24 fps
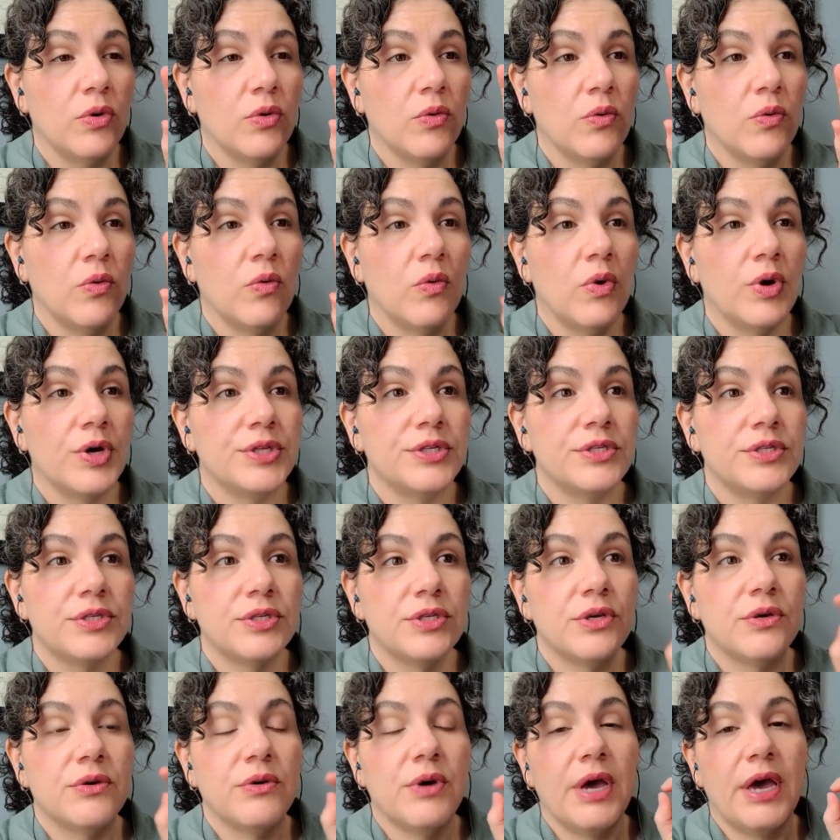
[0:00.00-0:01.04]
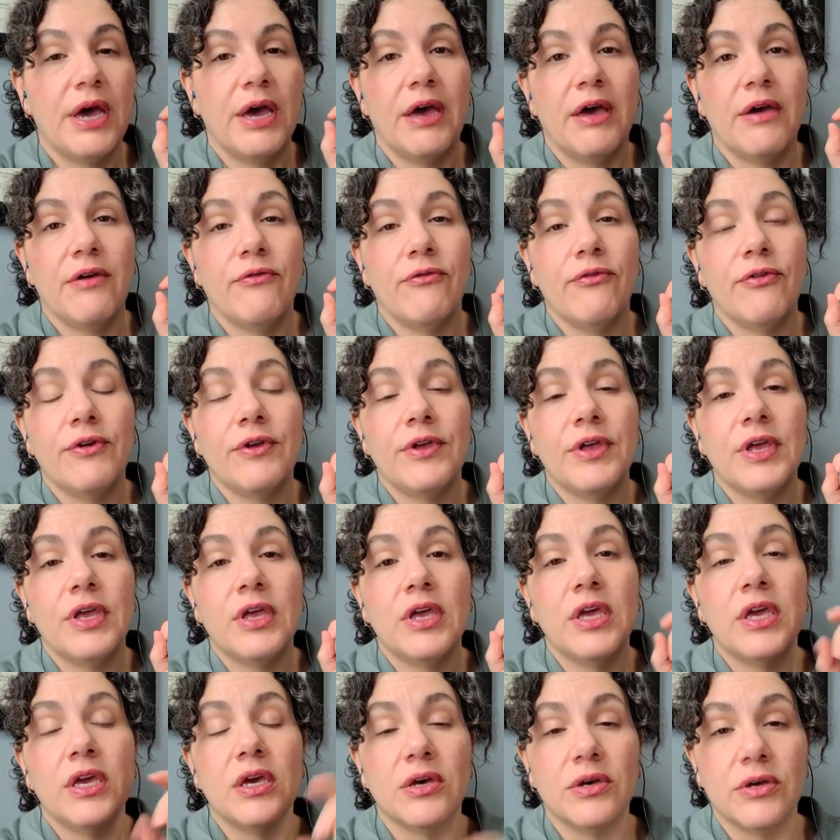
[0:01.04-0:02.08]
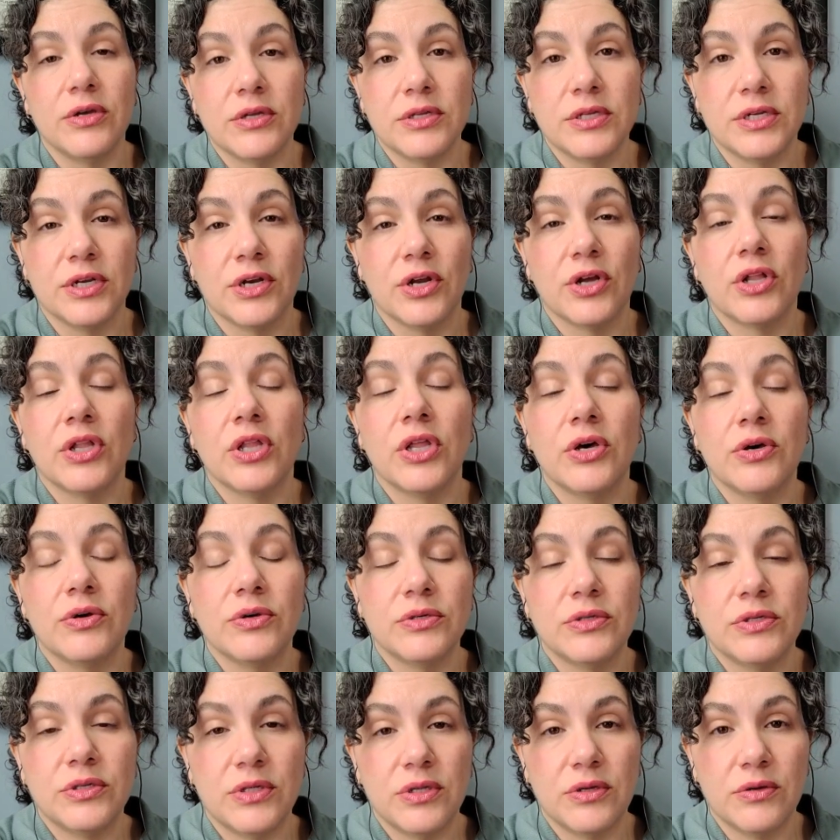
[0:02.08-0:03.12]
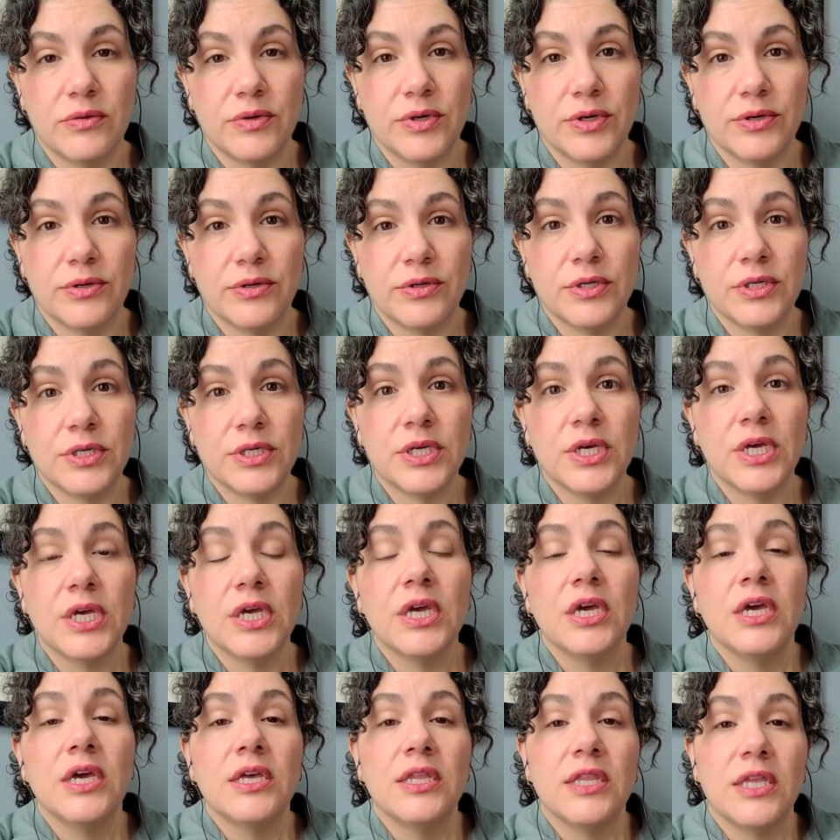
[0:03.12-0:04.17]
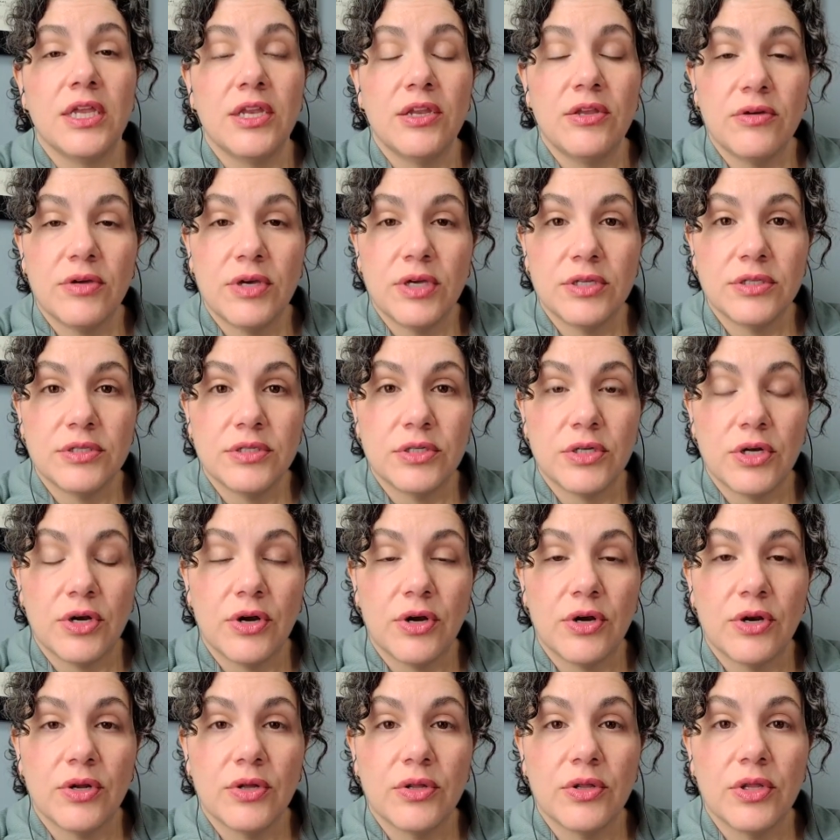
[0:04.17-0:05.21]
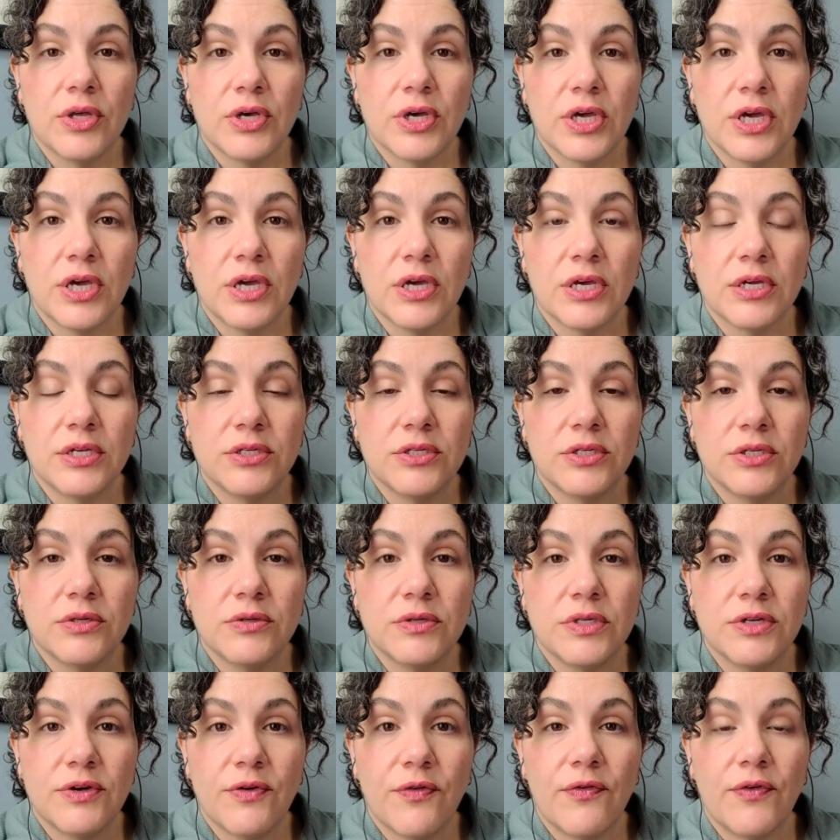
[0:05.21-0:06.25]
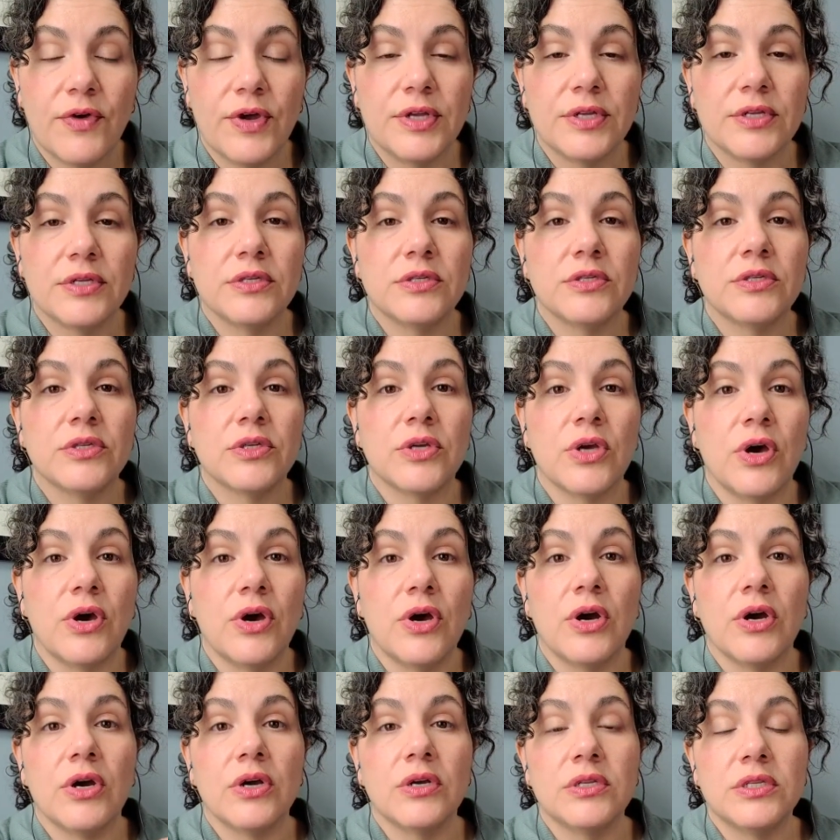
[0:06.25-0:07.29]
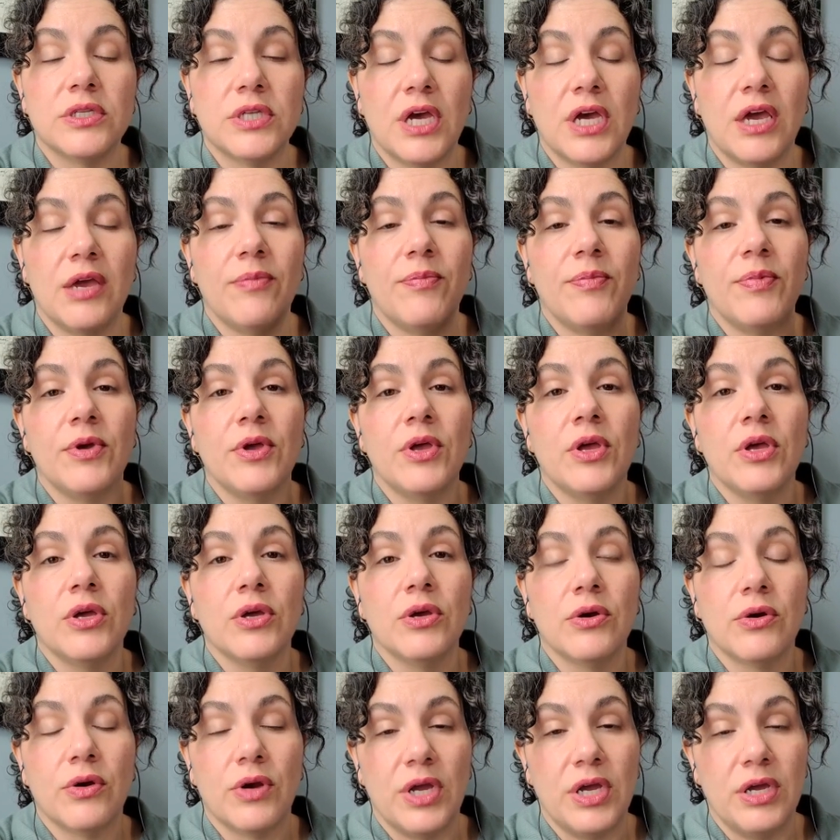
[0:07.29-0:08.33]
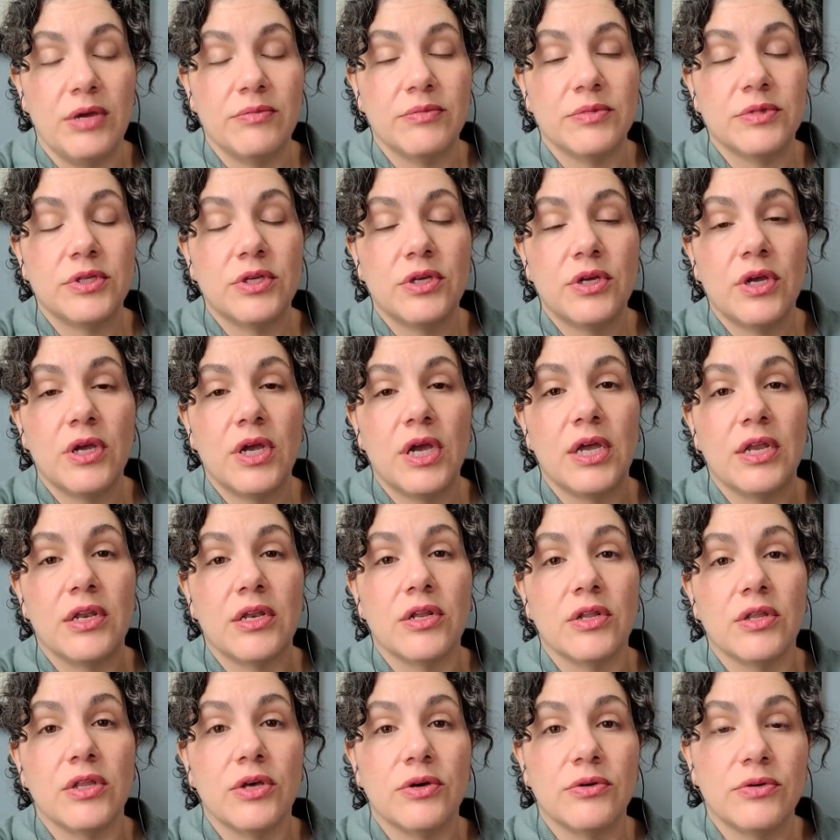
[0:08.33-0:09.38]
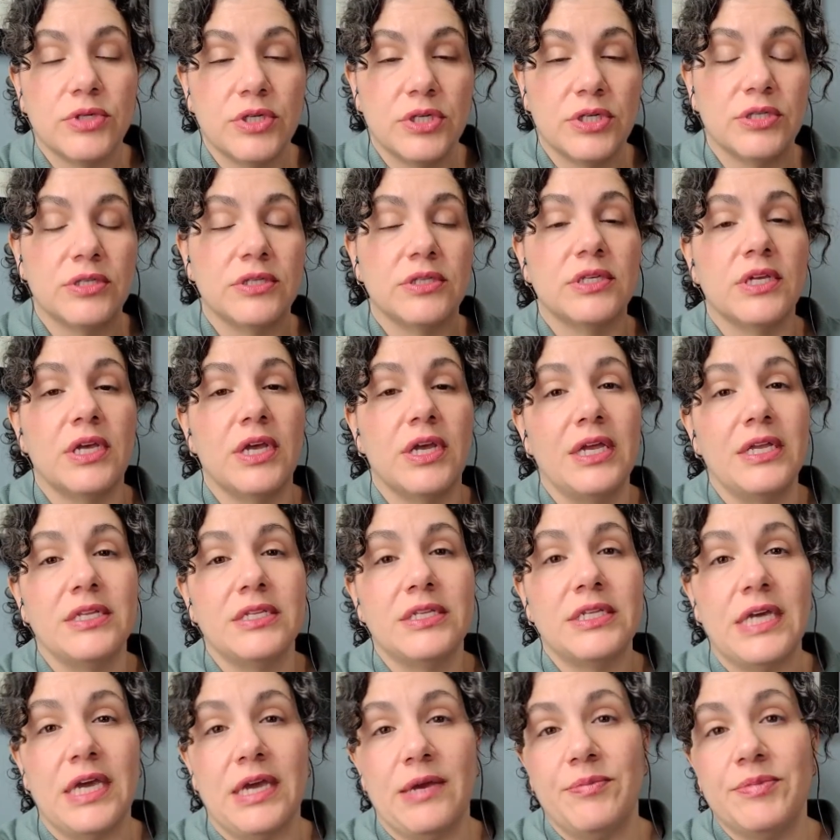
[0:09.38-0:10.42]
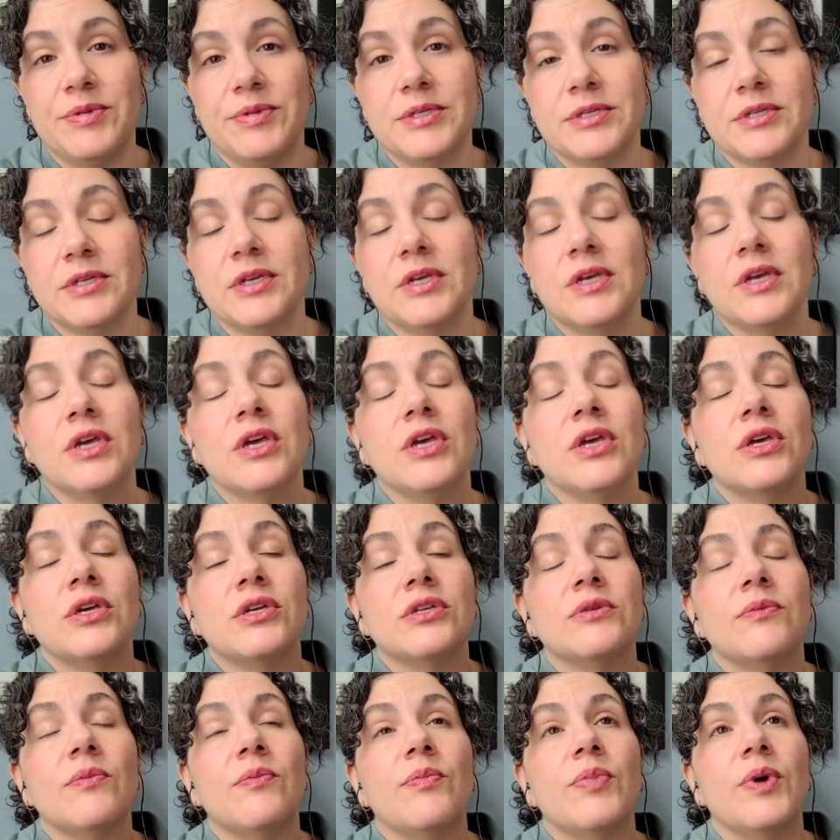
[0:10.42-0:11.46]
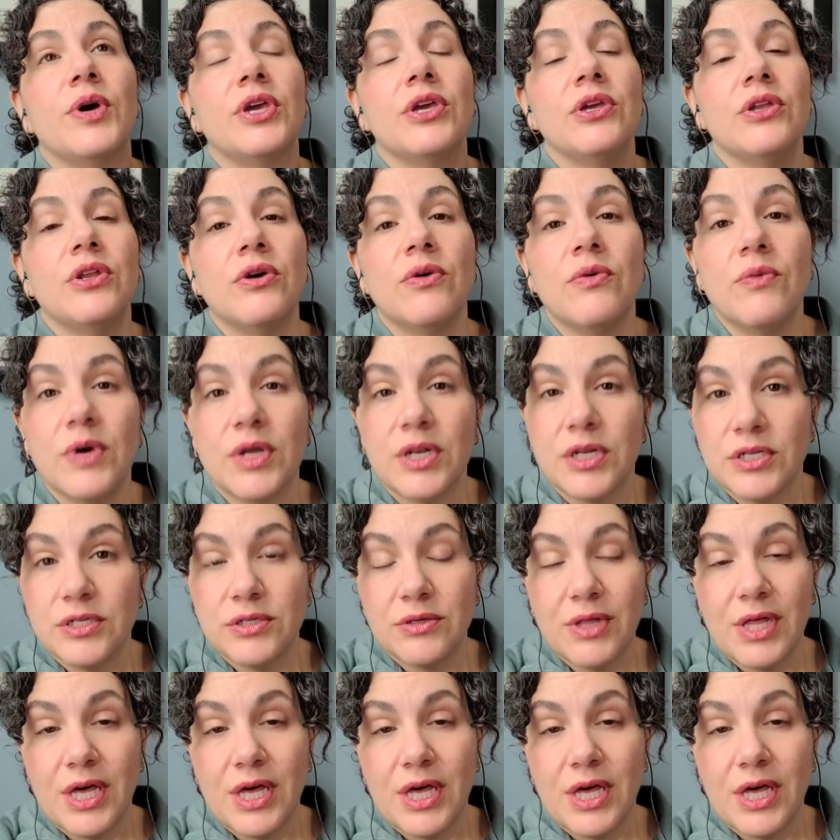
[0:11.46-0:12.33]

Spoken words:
once you have healed and closed the wound, then you can start looking into different scar type creams and lotions and tapes. But you don't want to do